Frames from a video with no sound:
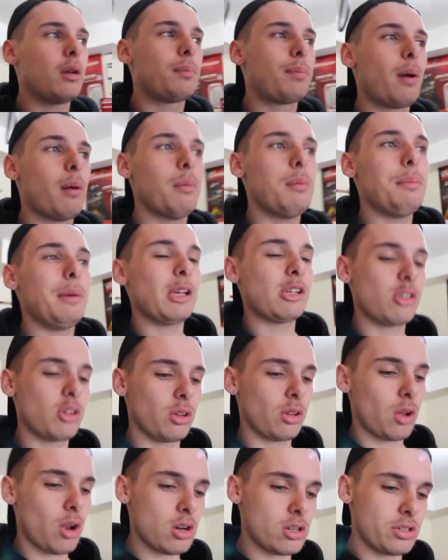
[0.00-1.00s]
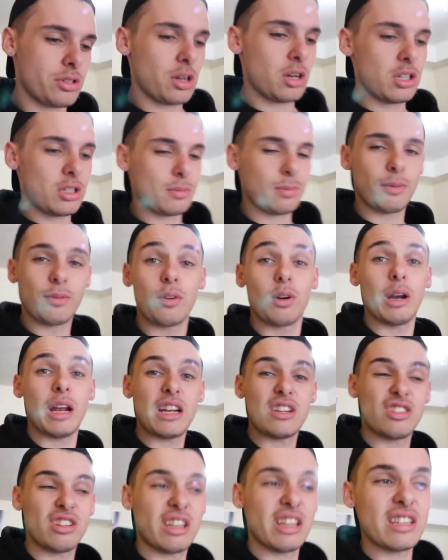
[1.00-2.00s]
I'll probably make sure the car starts before he
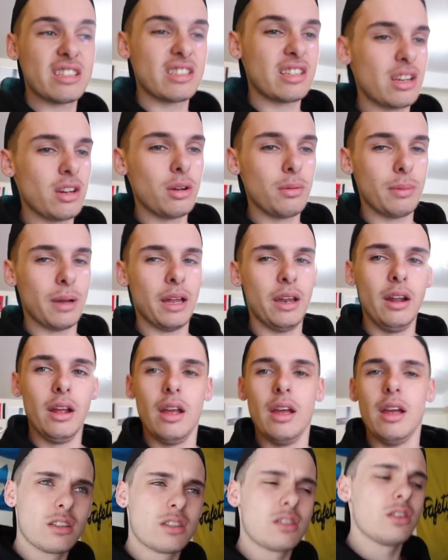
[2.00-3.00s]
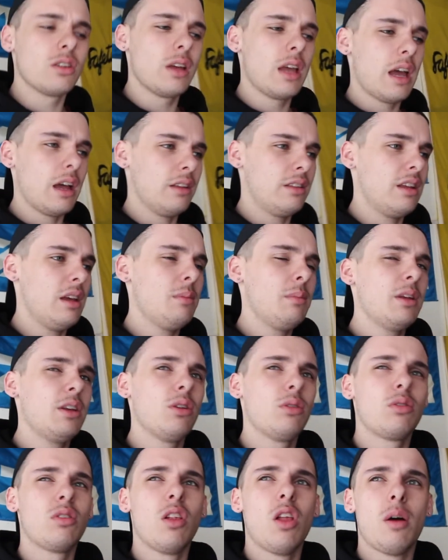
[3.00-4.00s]
actually gets here. But so yeah, Damien
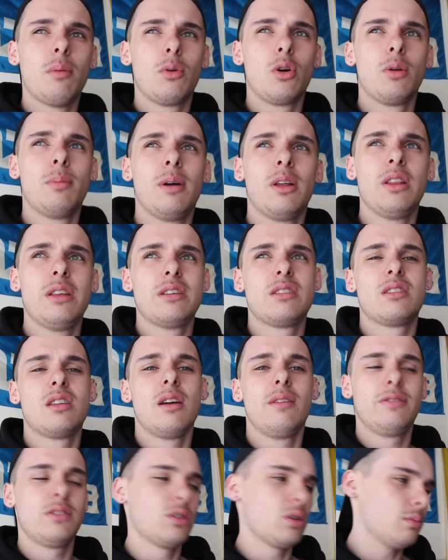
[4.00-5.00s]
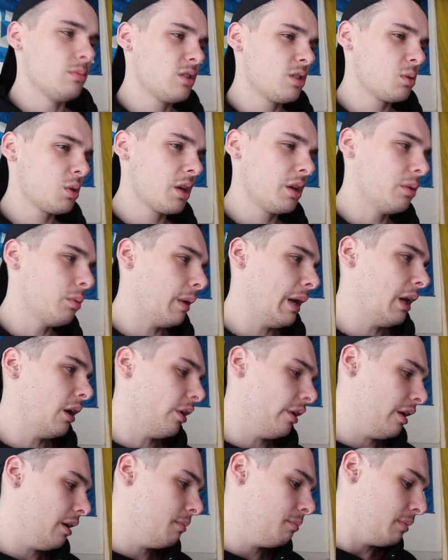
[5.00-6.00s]
knows a lot more about this stuff, so I'm just going to wait
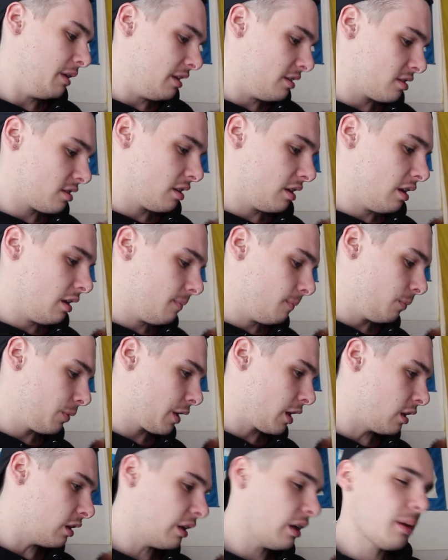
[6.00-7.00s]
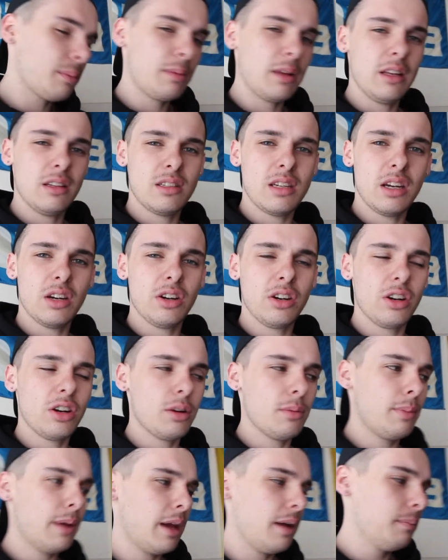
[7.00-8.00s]
on him basically. Clean up the
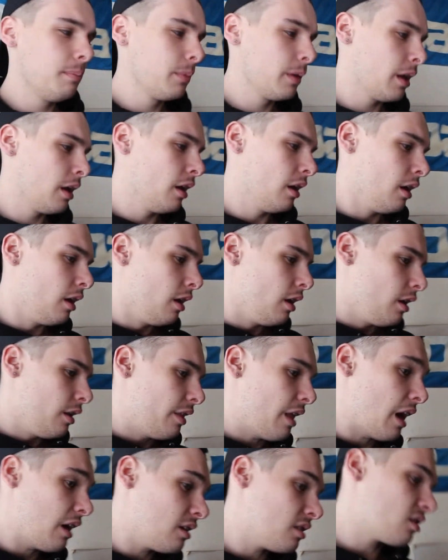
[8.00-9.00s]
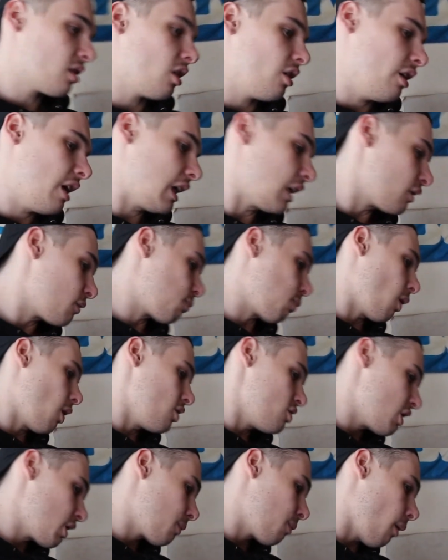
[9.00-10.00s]
interior a bit. That is our next
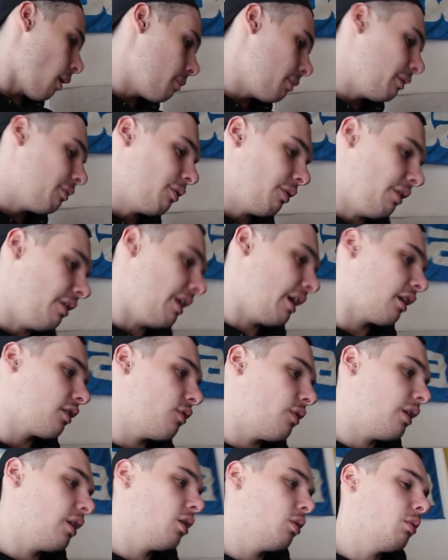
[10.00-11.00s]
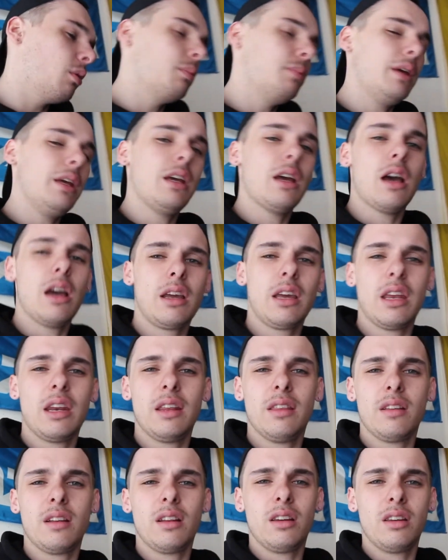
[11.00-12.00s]
project, probably for the next video, will be uh,
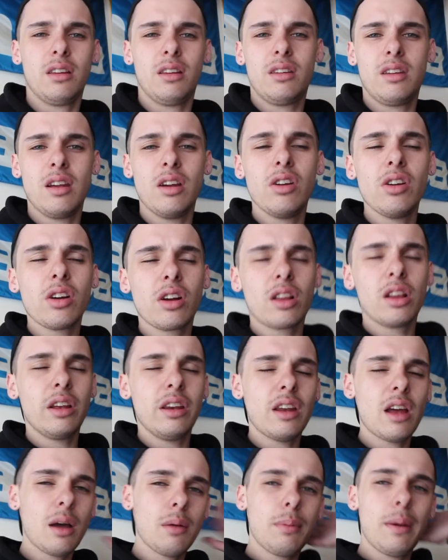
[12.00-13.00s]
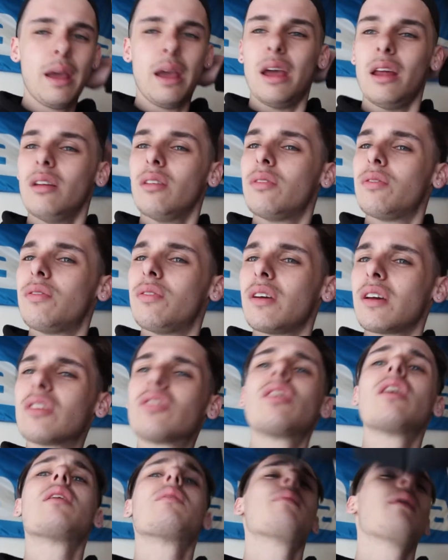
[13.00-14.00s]
getting the interior cleaned up and
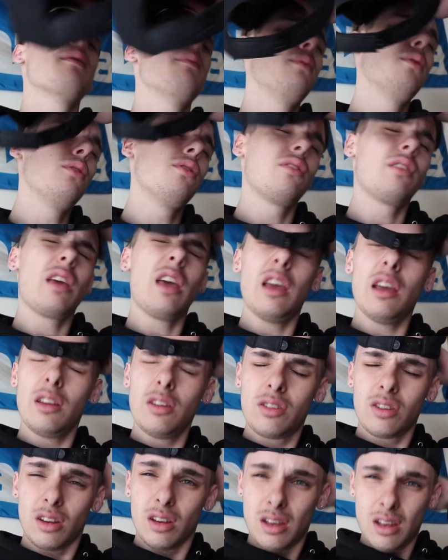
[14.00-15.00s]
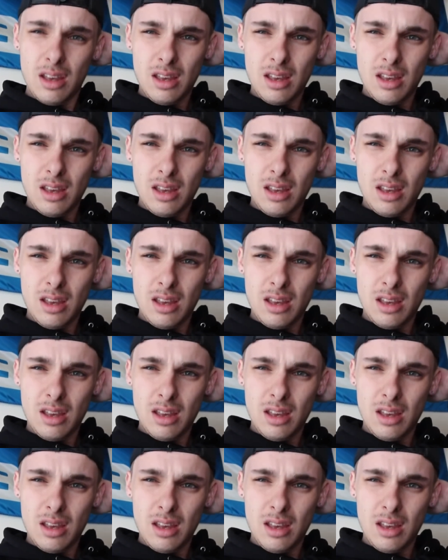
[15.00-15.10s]
fixing my boost gauge.